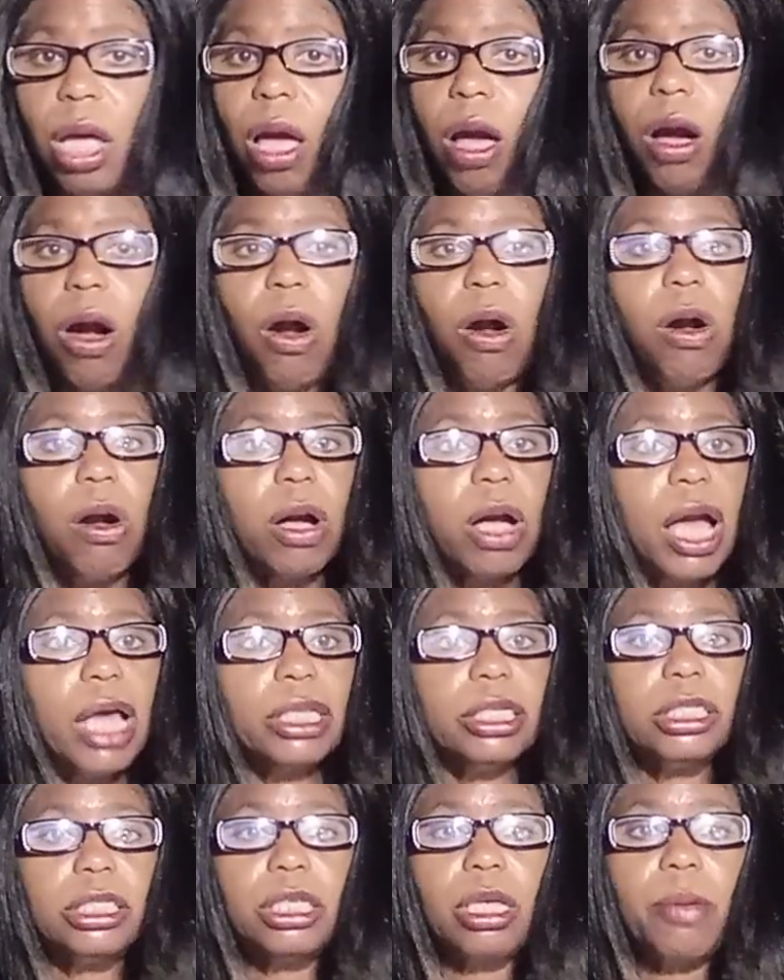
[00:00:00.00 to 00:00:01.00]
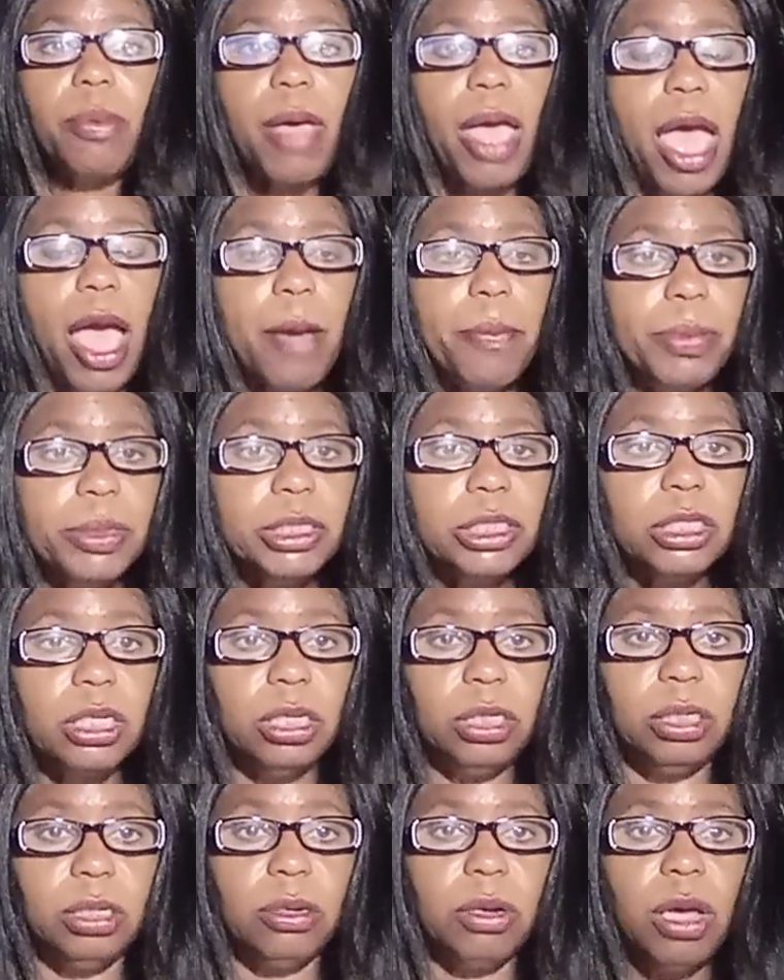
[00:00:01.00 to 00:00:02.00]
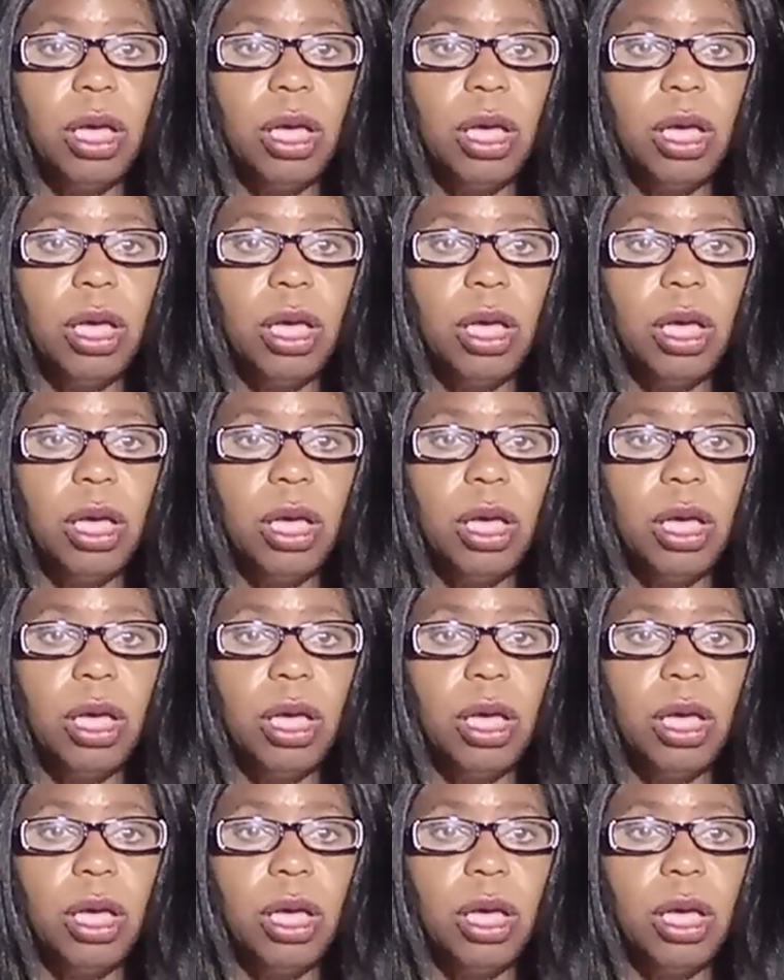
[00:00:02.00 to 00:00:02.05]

all kinds of stuff happened to you.